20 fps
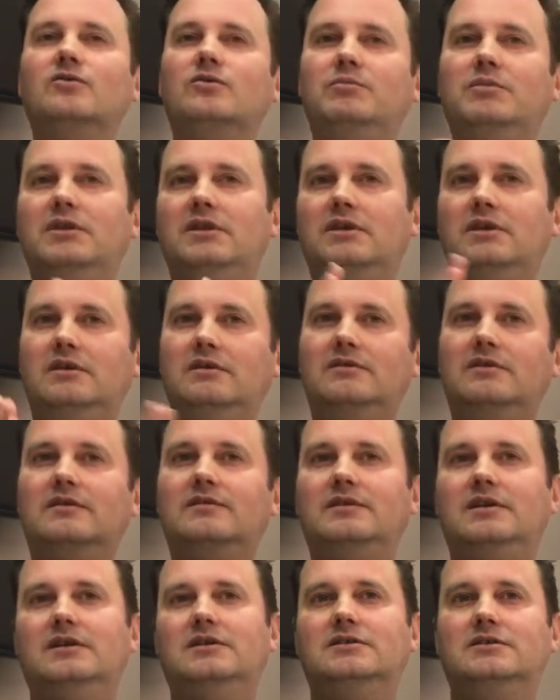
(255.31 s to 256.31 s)
would be the
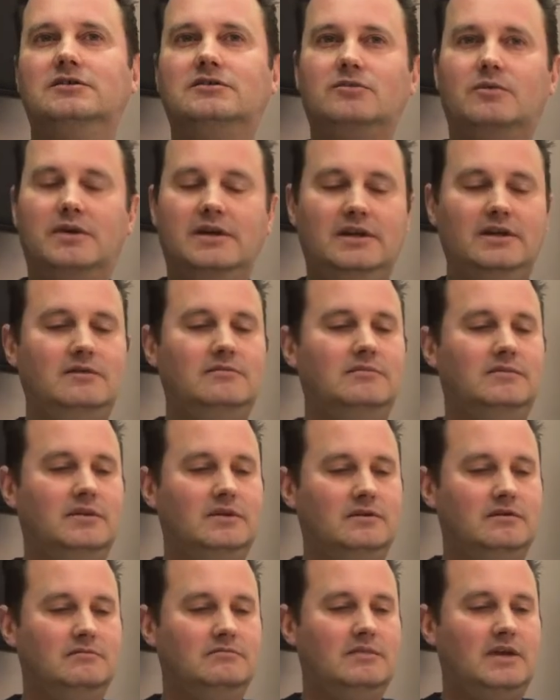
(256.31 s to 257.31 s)
16 to 20,
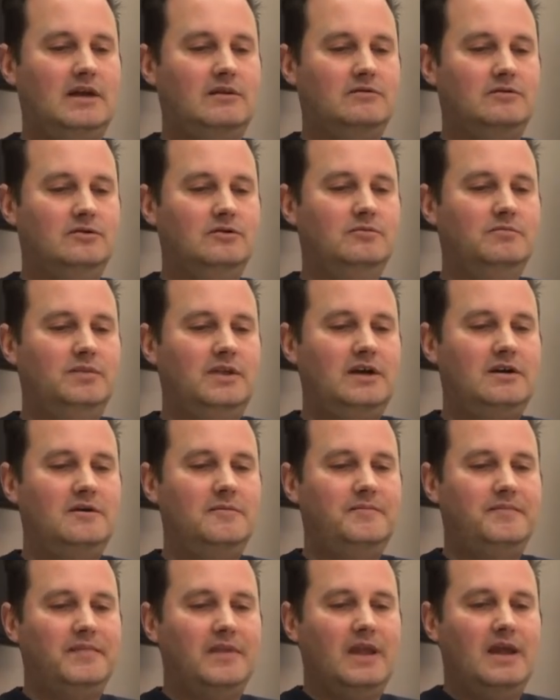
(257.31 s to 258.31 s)
that group
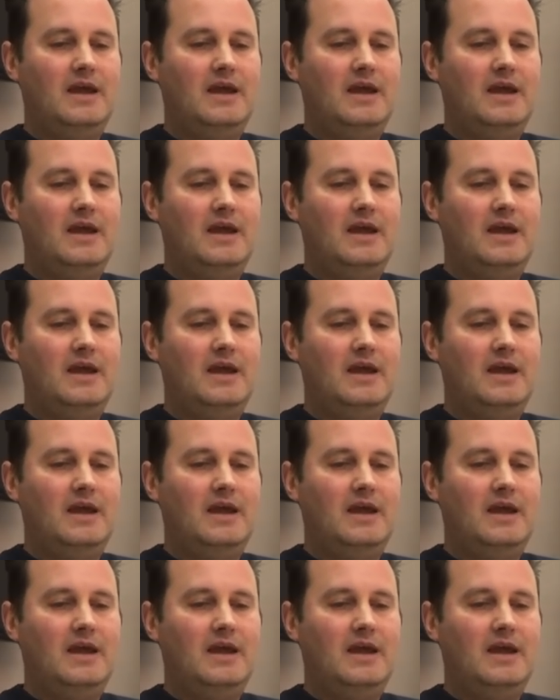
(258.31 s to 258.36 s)
there.